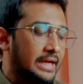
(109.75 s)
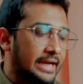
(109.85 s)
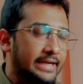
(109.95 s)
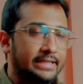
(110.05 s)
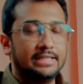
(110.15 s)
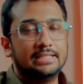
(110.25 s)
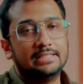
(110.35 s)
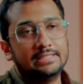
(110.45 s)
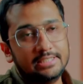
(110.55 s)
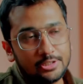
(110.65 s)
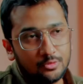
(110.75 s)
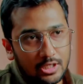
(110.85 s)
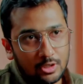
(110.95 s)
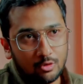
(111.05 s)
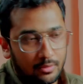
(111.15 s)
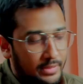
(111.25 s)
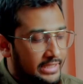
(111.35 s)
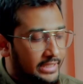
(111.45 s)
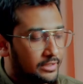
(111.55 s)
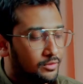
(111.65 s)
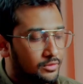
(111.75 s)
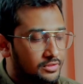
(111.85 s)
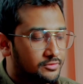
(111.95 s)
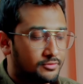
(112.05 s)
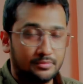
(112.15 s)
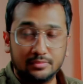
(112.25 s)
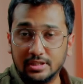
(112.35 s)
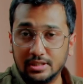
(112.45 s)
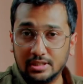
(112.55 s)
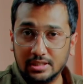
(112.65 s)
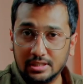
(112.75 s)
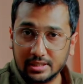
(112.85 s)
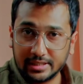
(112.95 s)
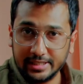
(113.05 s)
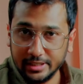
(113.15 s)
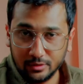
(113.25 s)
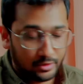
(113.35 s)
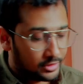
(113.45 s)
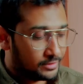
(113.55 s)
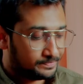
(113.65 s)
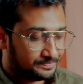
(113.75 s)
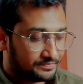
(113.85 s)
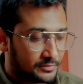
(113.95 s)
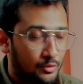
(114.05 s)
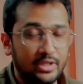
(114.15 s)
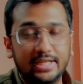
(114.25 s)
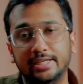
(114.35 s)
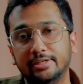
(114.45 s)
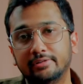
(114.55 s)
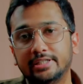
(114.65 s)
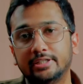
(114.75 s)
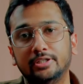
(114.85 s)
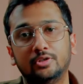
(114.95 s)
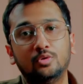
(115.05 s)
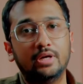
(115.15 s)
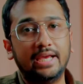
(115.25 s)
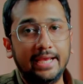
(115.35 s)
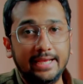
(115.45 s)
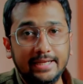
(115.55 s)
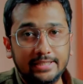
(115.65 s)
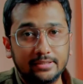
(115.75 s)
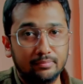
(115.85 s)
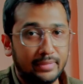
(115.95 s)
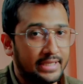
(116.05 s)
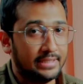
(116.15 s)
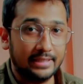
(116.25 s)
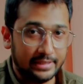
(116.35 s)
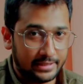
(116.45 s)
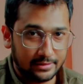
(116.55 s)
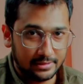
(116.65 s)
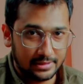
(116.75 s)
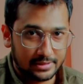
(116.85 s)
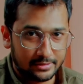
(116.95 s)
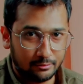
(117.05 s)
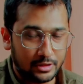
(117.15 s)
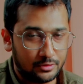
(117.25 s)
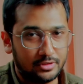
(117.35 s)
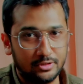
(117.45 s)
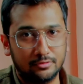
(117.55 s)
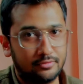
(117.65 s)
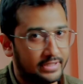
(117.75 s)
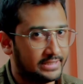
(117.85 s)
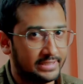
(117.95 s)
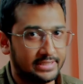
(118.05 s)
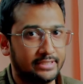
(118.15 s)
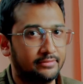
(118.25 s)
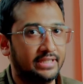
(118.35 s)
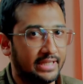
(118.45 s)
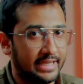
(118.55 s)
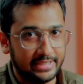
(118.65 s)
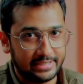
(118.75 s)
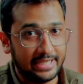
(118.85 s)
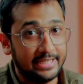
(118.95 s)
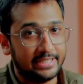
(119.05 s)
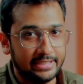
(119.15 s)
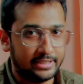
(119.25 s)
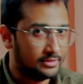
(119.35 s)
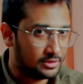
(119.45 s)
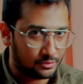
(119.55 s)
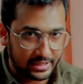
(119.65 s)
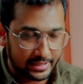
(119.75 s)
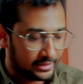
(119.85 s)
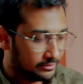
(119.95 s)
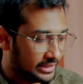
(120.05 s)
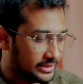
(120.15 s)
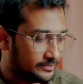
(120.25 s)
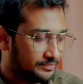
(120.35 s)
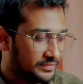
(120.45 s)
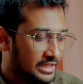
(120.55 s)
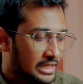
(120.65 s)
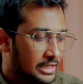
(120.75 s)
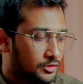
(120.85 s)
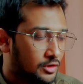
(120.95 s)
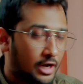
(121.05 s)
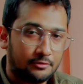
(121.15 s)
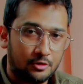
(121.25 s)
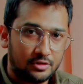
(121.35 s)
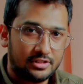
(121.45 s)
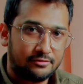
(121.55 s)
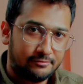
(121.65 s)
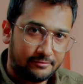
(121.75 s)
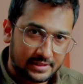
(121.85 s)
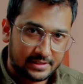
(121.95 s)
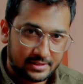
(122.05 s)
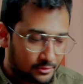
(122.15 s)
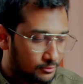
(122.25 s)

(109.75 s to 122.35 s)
And these 12 chromatic notes from the keynote, we can divide it into 8 main intervals. 1, 2, 3, 4, 5, 6, 7, 8. 8 intervals we can divide. So of course the first